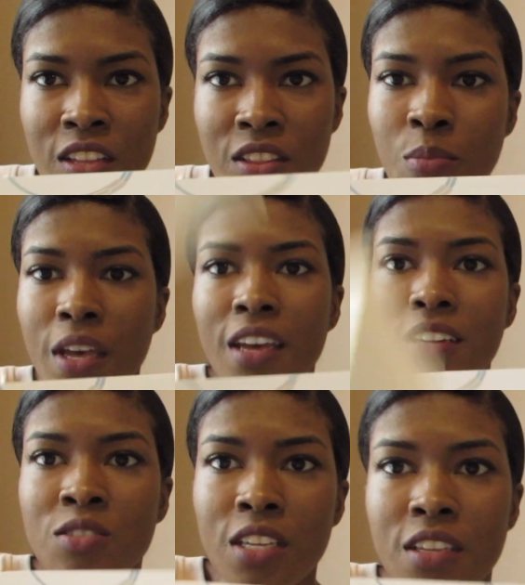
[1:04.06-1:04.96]
the band
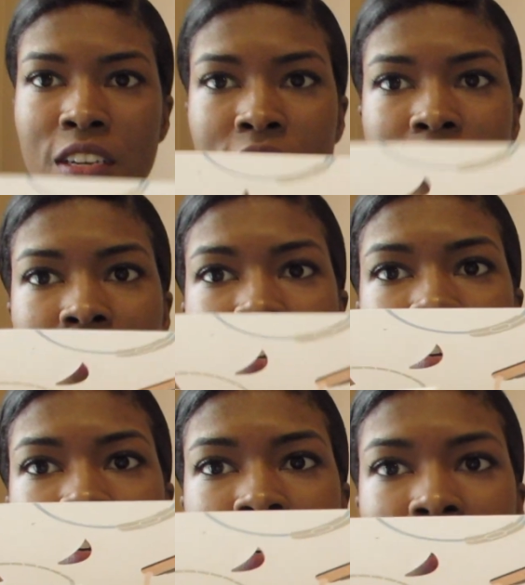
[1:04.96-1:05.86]
is right there.
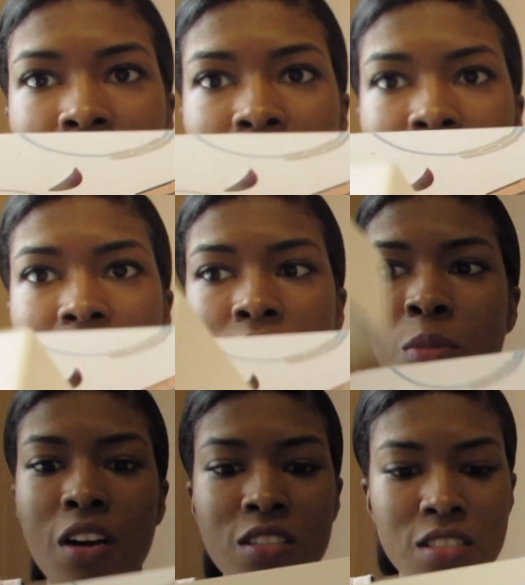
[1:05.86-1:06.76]
In another
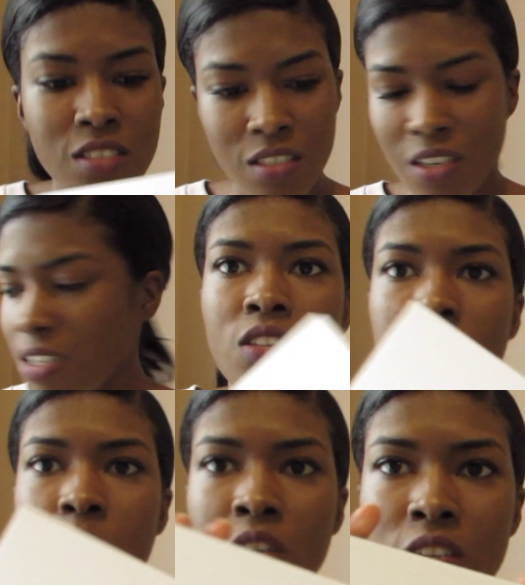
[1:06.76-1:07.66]
box. This is
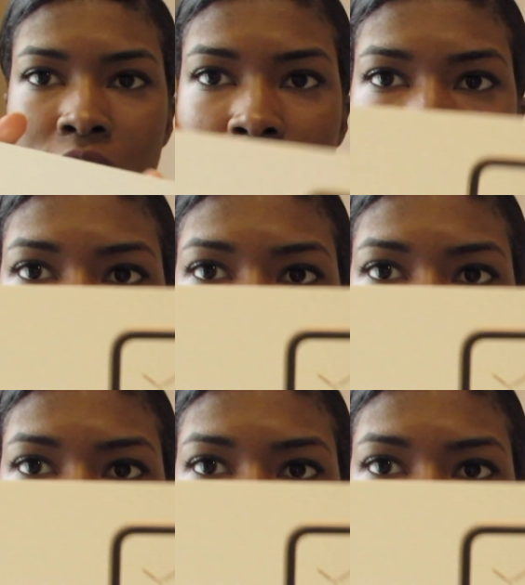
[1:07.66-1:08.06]
what you're gonna see.